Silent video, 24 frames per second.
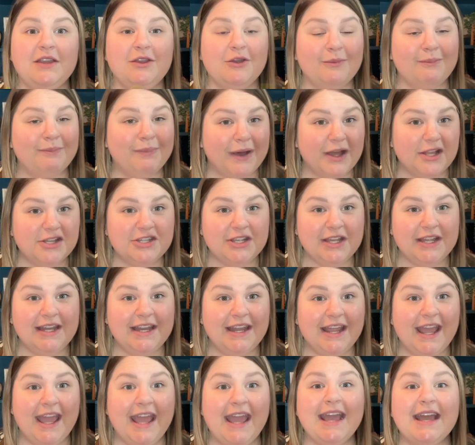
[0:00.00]
your budget
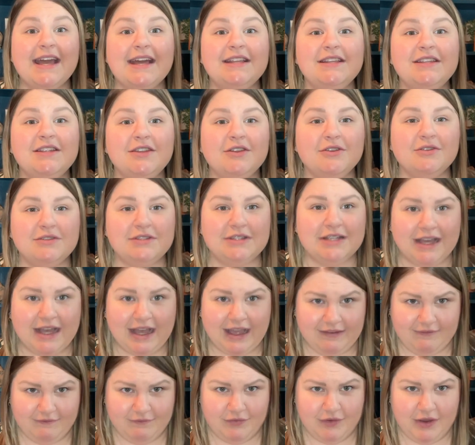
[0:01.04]
and your
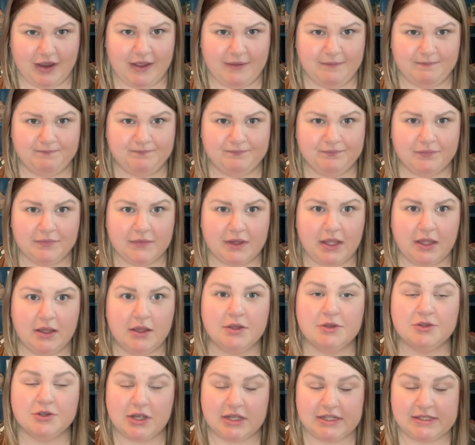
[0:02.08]
time frame.
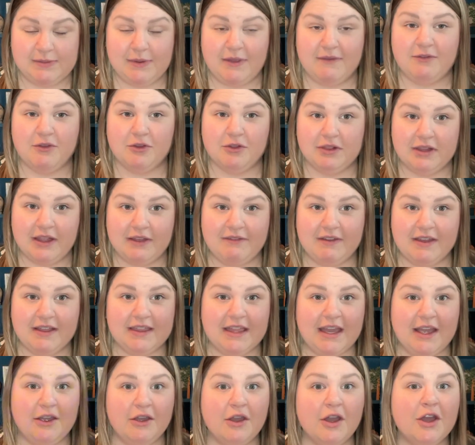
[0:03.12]
Trust me, if you're living
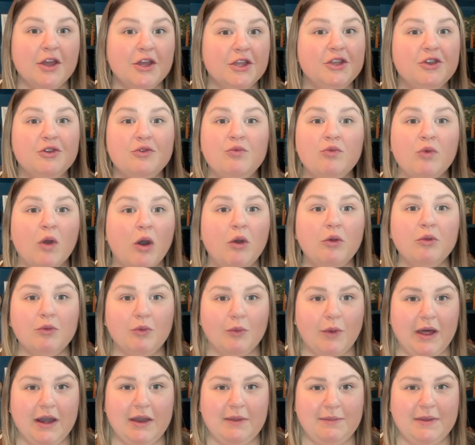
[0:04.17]
there, you won't
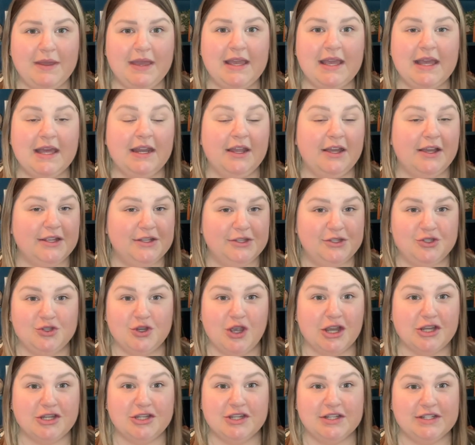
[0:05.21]
want to be in a
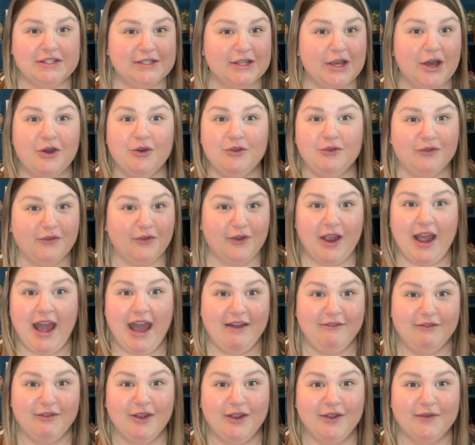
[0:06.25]
construction zone
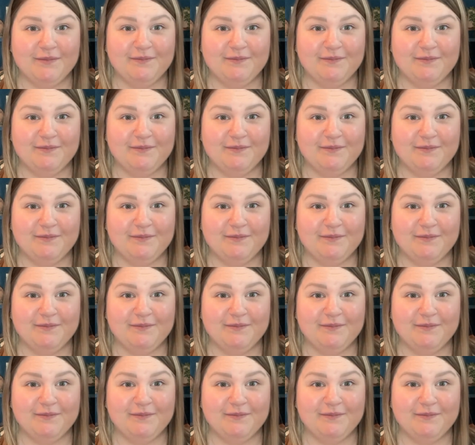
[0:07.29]
forever.